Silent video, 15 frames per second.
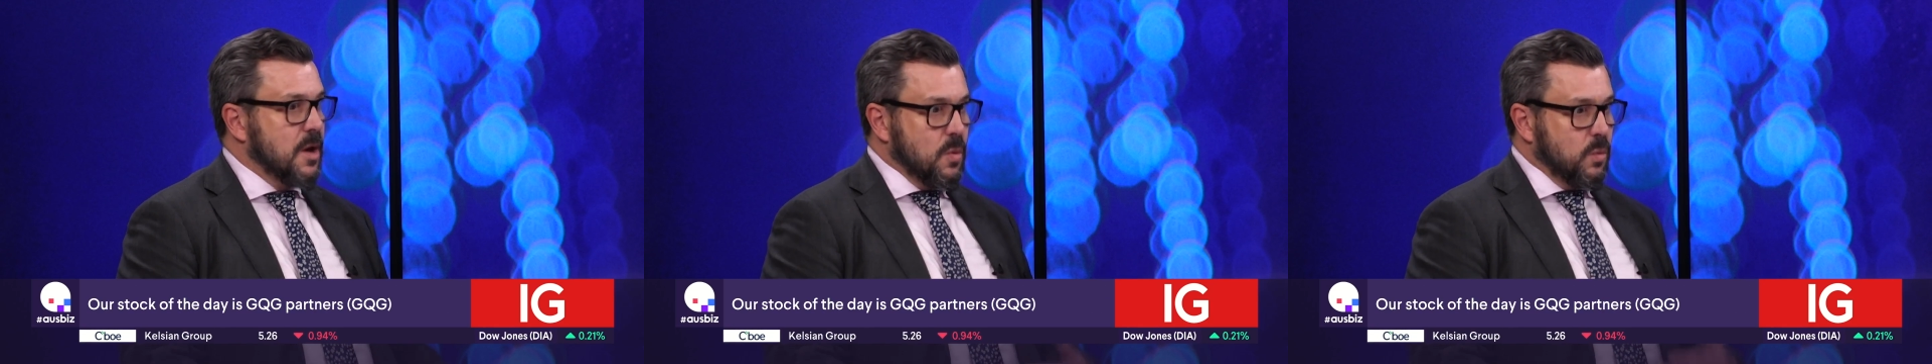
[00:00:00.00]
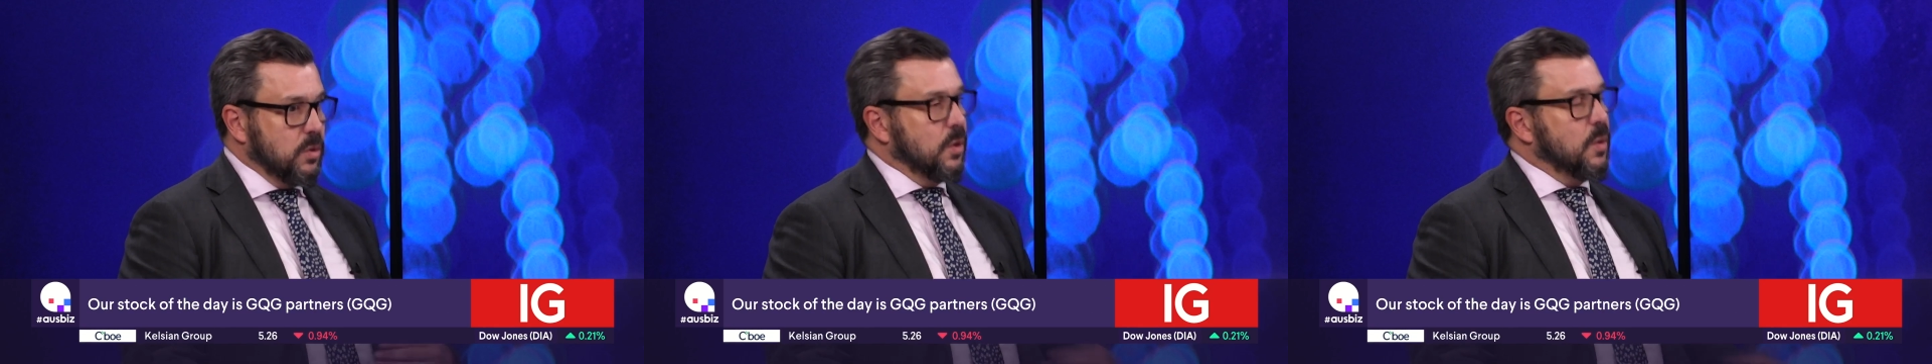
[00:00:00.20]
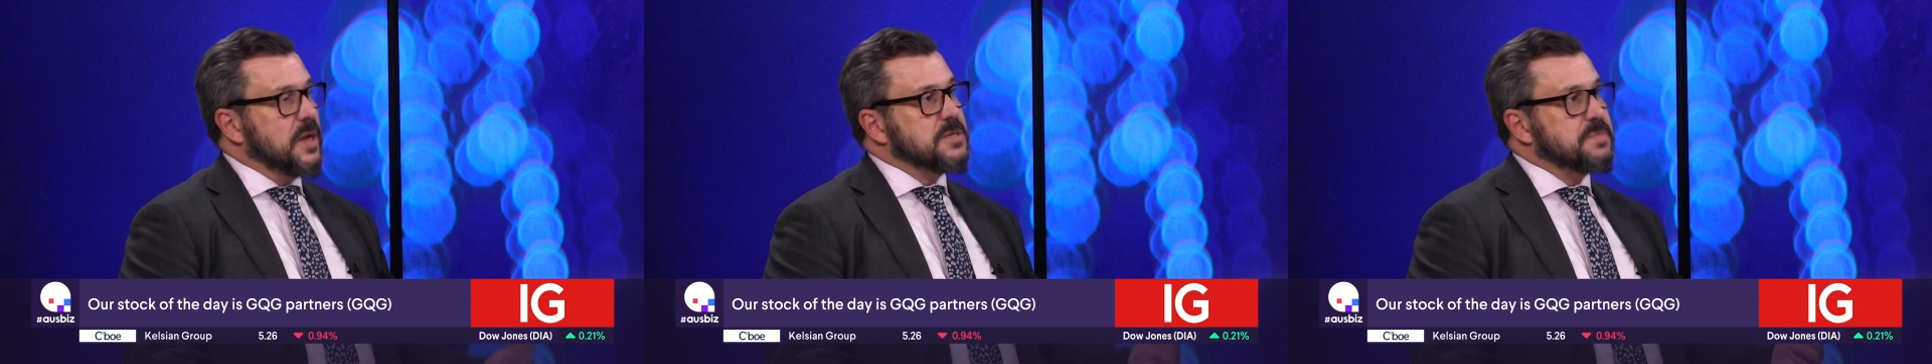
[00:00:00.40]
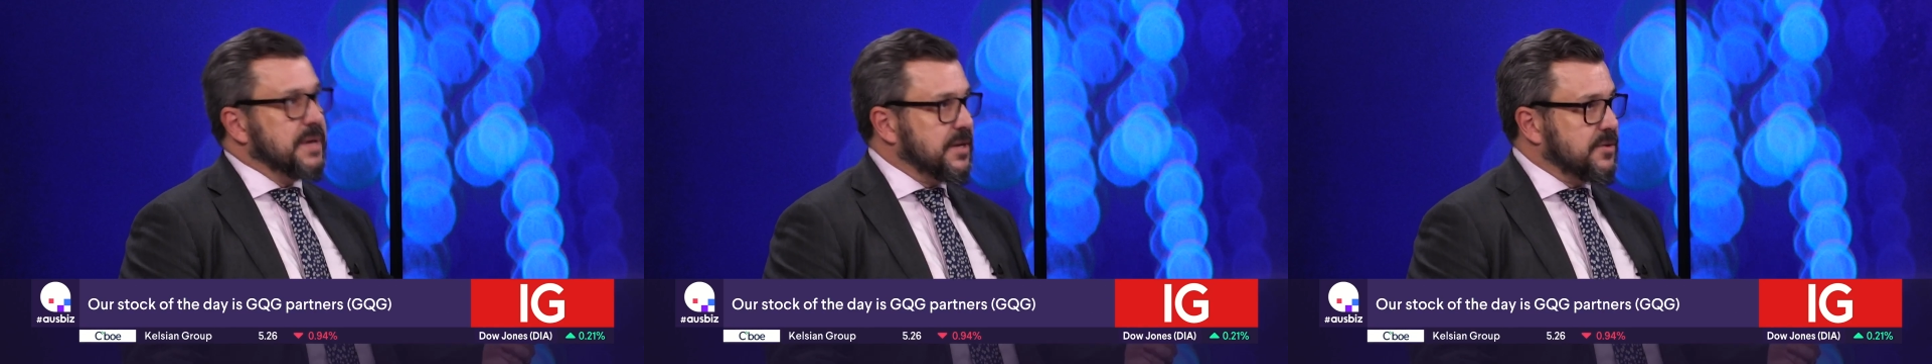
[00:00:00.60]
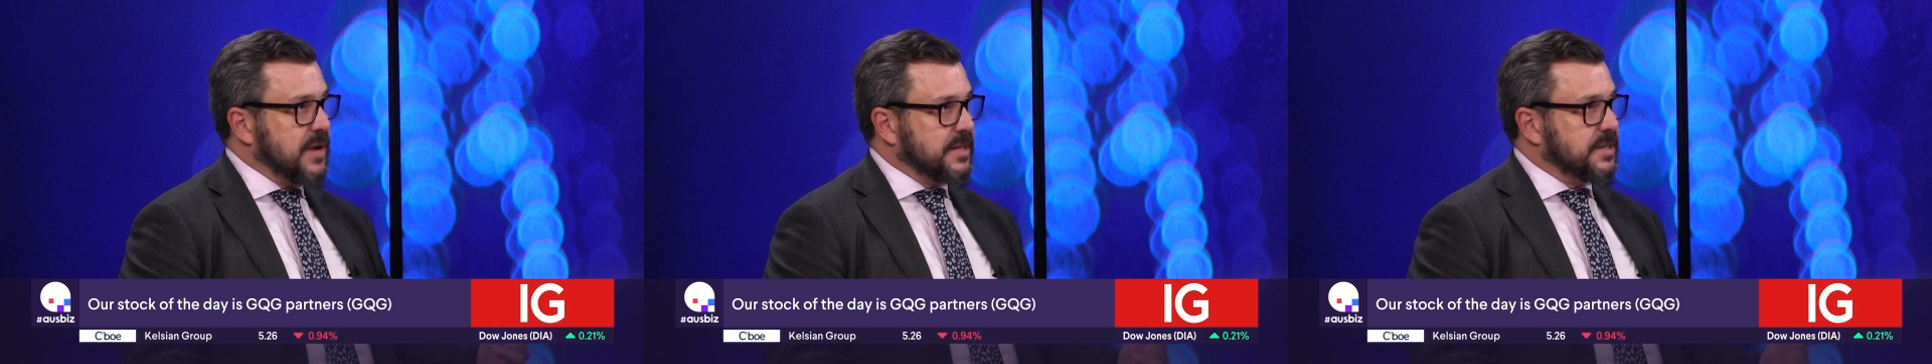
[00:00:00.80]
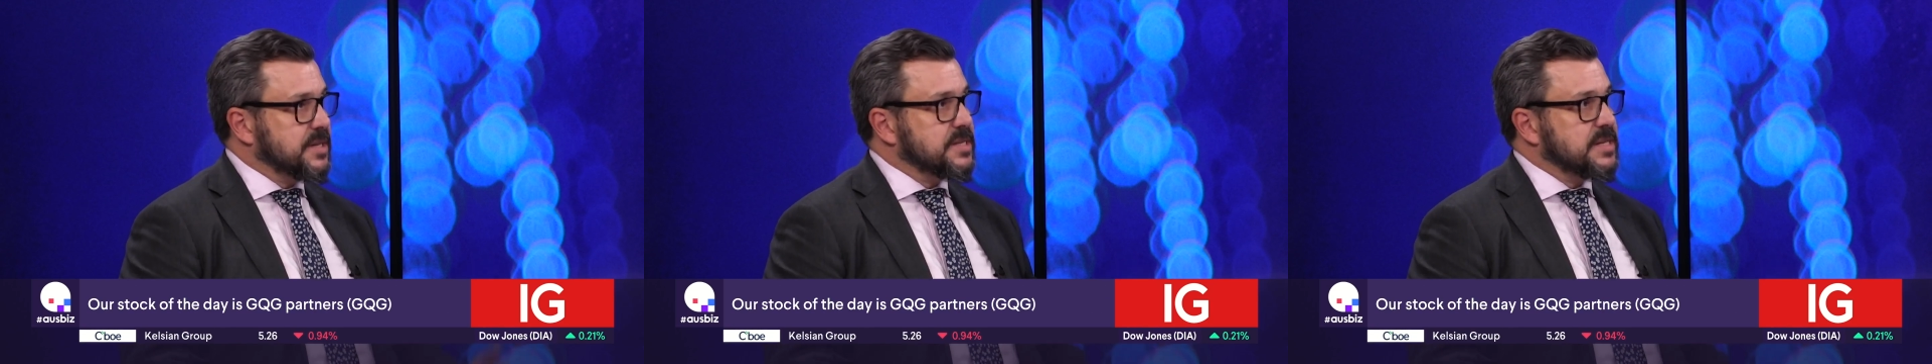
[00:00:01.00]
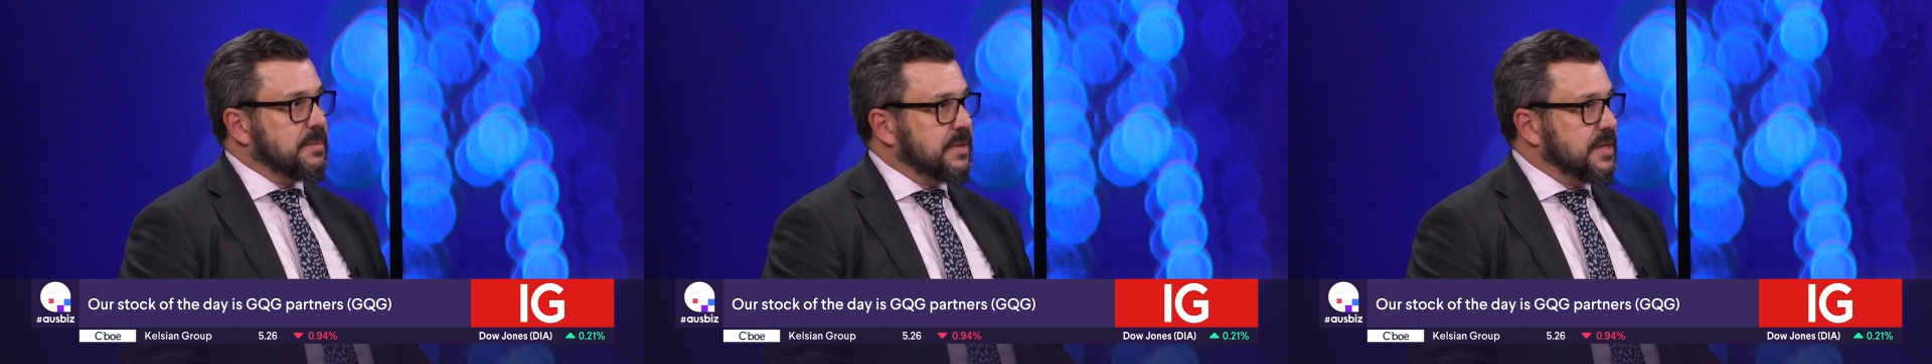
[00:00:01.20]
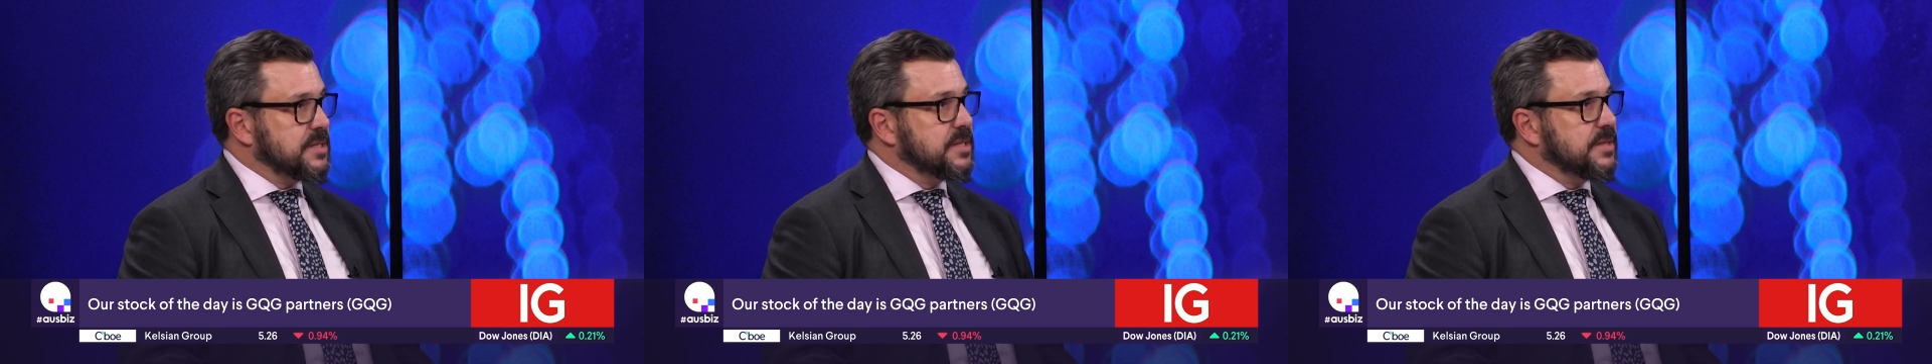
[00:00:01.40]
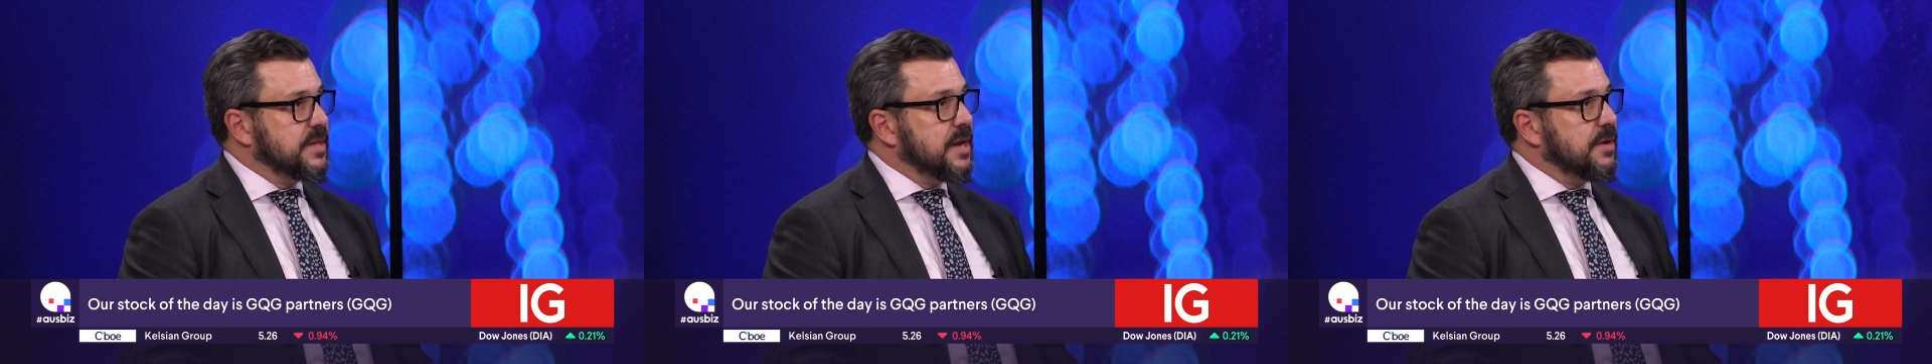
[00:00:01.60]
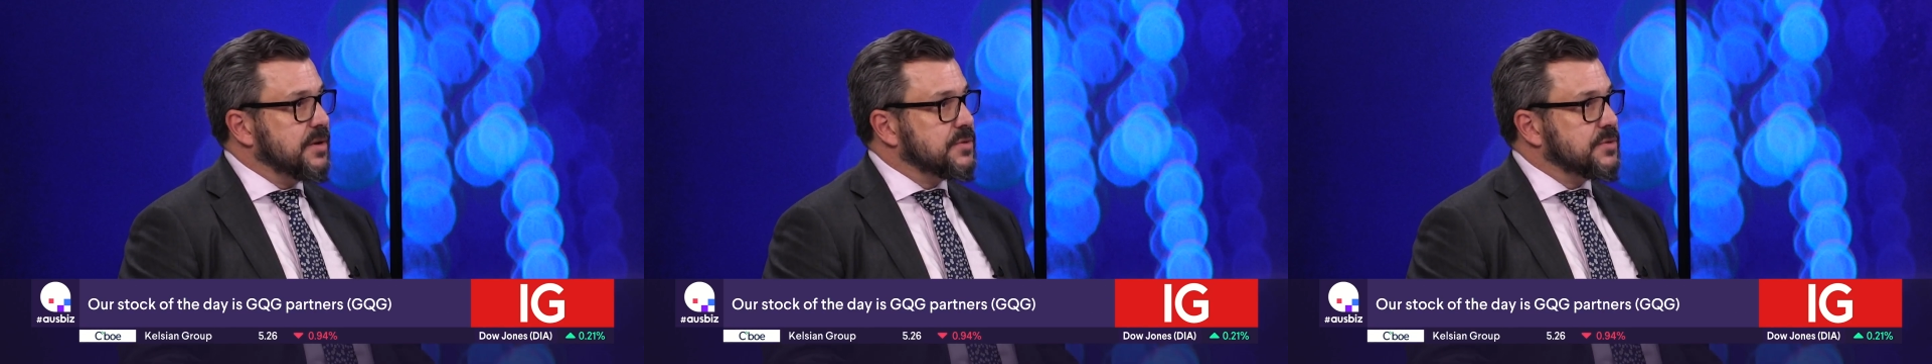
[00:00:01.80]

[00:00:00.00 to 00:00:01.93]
will always be attracted to something that's in their